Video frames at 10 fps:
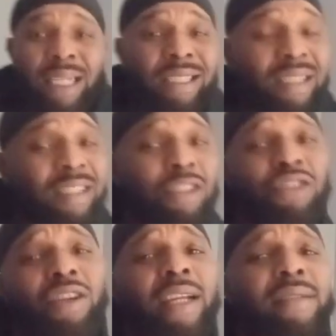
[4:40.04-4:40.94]
relations are
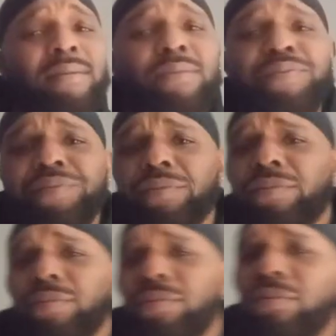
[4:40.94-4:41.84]
straight.
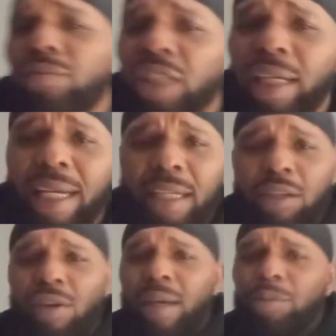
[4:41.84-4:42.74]
Can I get a
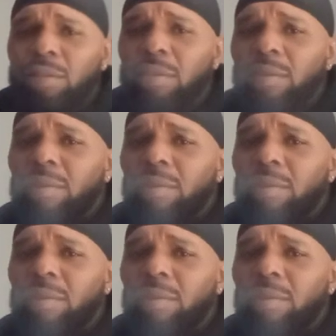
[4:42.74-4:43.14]
Grammy?